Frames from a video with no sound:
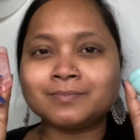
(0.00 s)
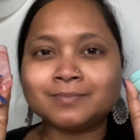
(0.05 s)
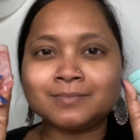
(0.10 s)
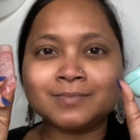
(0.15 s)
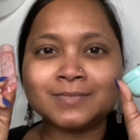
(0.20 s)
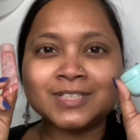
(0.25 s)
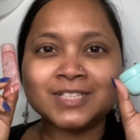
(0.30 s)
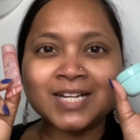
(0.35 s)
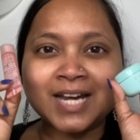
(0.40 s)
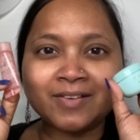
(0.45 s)

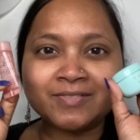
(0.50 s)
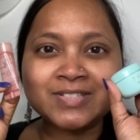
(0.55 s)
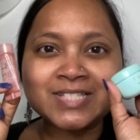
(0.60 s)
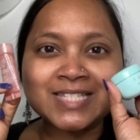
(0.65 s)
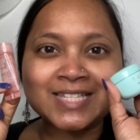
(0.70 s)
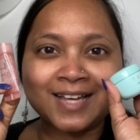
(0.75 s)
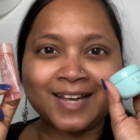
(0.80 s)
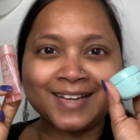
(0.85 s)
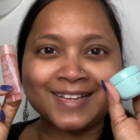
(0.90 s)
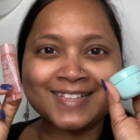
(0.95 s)
travel
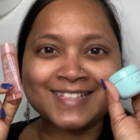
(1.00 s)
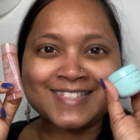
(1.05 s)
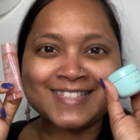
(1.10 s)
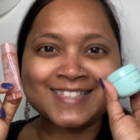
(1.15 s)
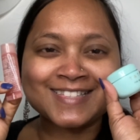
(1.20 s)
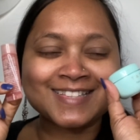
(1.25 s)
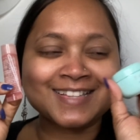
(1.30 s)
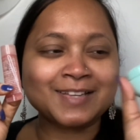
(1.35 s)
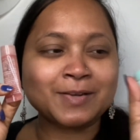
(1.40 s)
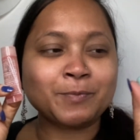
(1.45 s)

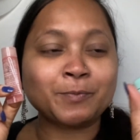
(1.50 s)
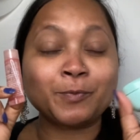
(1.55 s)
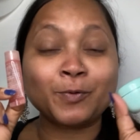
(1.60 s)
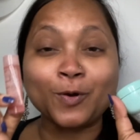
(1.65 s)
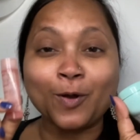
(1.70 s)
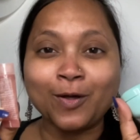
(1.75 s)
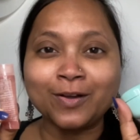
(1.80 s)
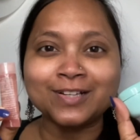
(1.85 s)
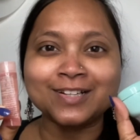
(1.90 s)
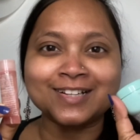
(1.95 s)
size
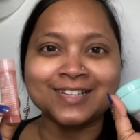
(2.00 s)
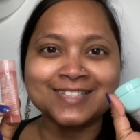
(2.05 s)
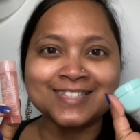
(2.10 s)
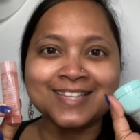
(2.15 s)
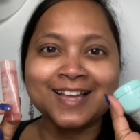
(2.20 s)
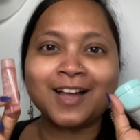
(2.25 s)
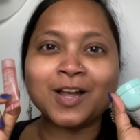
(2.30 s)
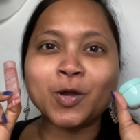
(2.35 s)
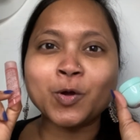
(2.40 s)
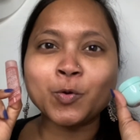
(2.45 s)
products
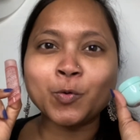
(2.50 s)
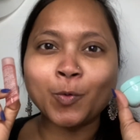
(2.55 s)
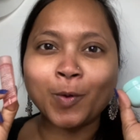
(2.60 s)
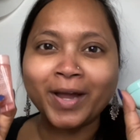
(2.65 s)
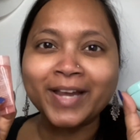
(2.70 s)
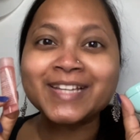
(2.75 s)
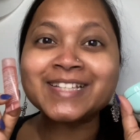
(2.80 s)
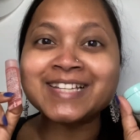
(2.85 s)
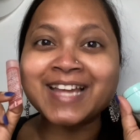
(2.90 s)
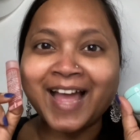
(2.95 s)
are
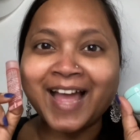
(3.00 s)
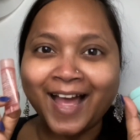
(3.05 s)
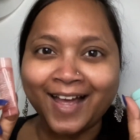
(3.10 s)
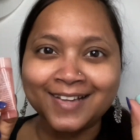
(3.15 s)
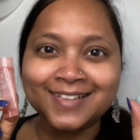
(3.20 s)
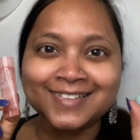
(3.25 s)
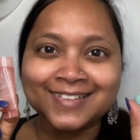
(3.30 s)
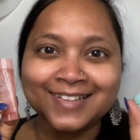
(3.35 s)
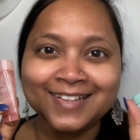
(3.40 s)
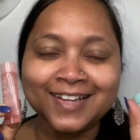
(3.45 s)
quite
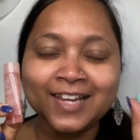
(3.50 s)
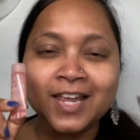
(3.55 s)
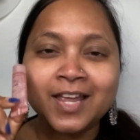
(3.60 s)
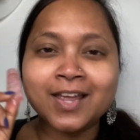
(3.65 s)
handy